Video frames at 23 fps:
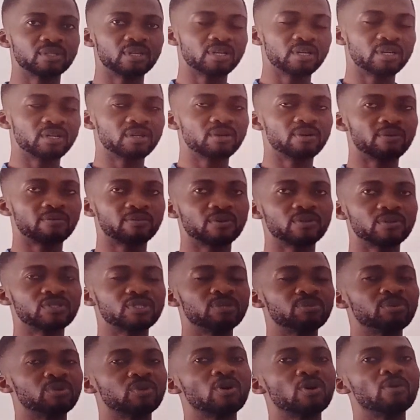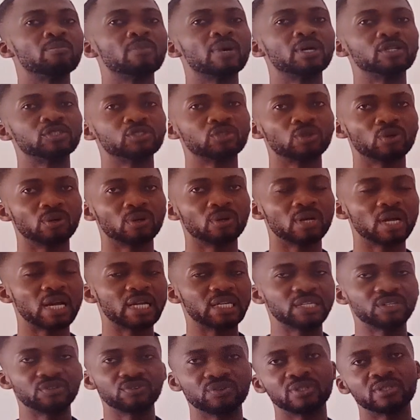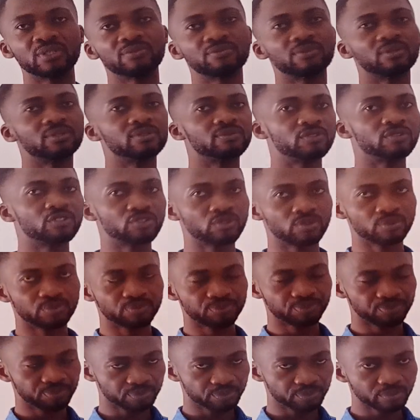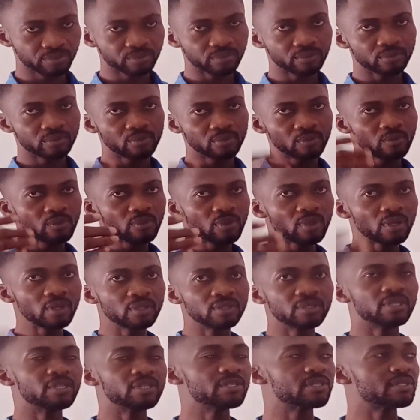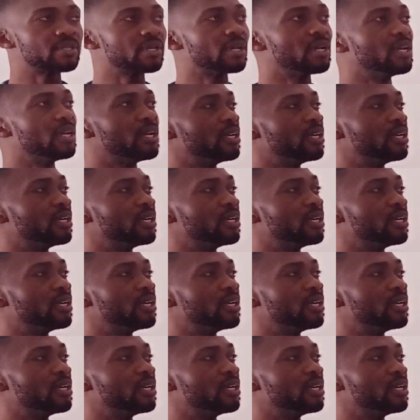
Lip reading: then of course they become mature and ready for division. This